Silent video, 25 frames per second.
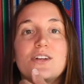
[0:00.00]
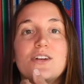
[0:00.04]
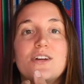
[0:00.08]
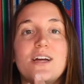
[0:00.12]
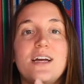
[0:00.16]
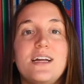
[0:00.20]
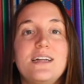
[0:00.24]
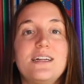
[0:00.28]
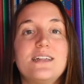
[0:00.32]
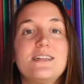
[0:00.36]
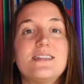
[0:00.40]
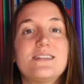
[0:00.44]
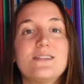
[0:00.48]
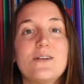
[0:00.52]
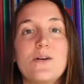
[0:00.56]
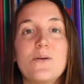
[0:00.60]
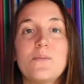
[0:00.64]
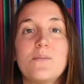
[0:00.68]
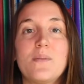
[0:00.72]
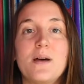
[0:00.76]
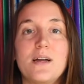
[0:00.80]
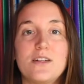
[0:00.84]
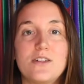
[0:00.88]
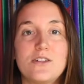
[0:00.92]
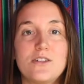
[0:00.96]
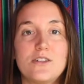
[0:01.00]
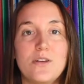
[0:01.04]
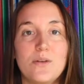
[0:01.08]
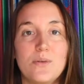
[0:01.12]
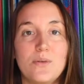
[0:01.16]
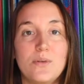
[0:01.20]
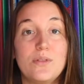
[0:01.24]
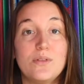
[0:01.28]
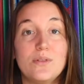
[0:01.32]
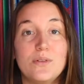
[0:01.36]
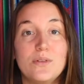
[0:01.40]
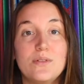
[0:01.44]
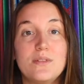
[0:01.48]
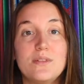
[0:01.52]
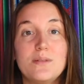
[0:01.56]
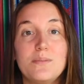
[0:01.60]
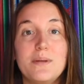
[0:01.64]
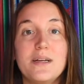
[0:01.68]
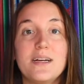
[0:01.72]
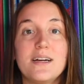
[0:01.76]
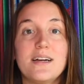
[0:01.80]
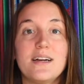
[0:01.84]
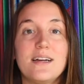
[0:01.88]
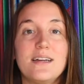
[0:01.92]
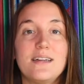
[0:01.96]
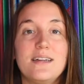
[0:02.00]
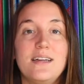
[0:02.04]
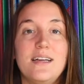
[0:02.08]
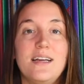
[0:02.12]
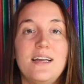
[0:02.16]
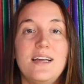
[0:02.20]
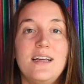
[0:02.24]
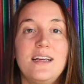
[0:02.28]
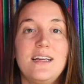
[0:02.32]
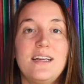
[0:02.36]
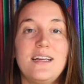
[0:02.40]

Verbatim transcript: created so much so through spirit.